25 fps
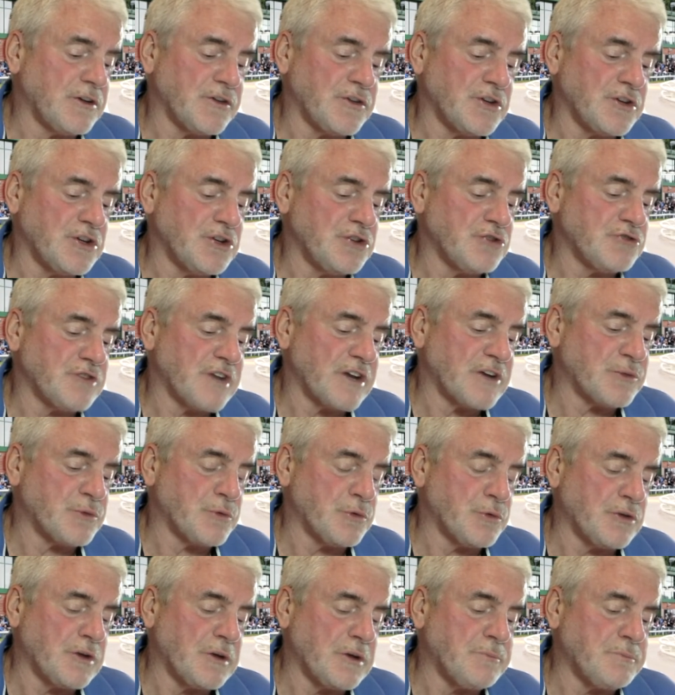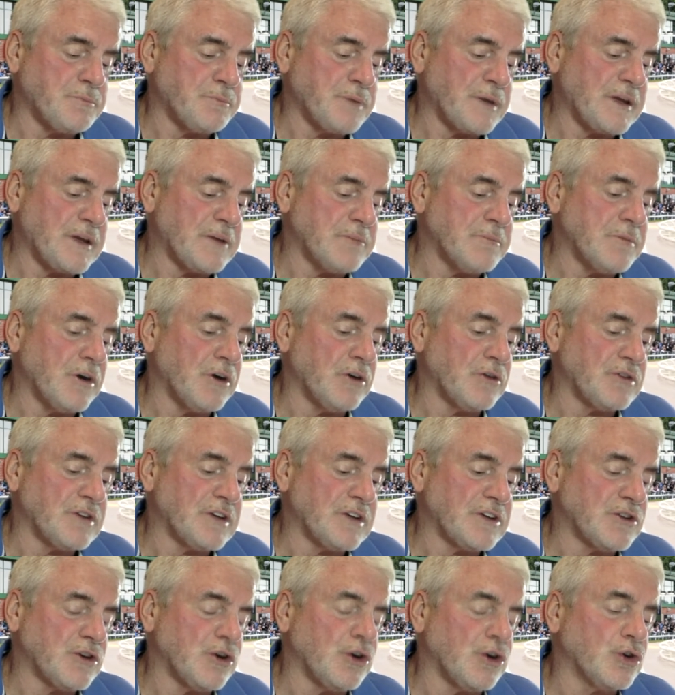new tracks, will be
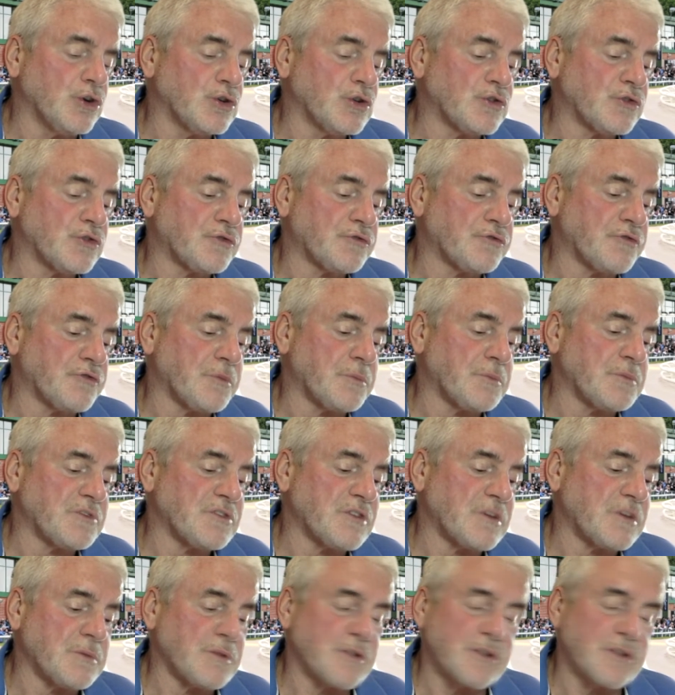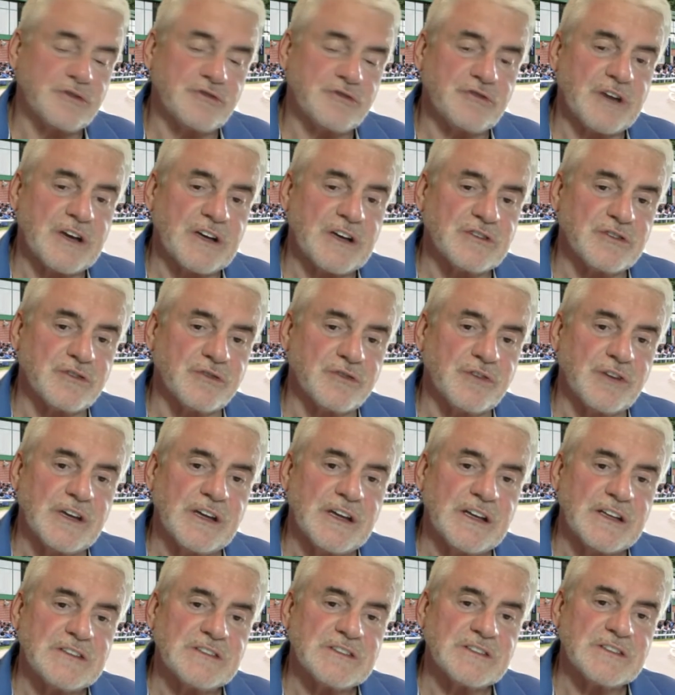demanding dogs from some of the tracks on the
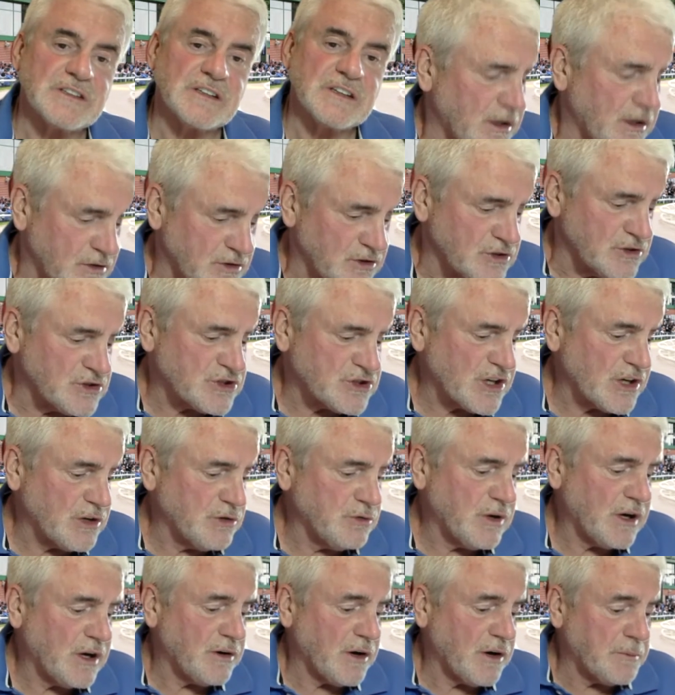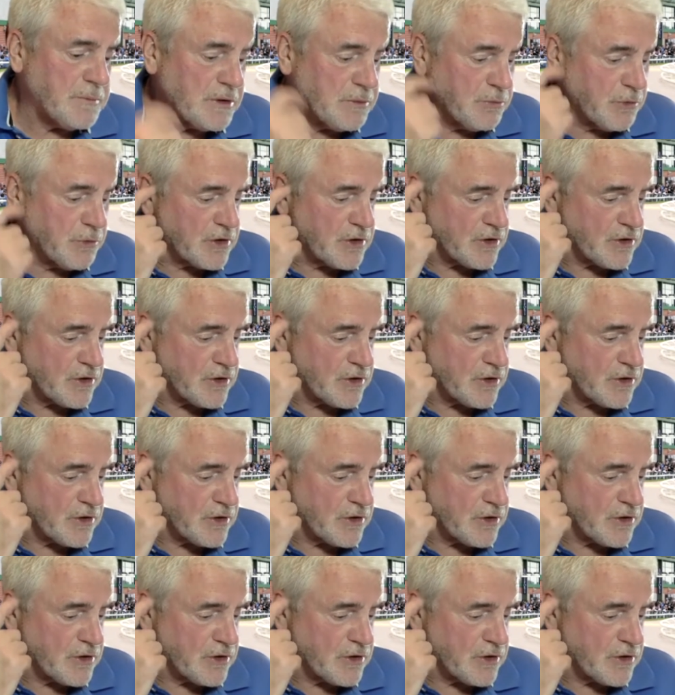list. So, I mean, one of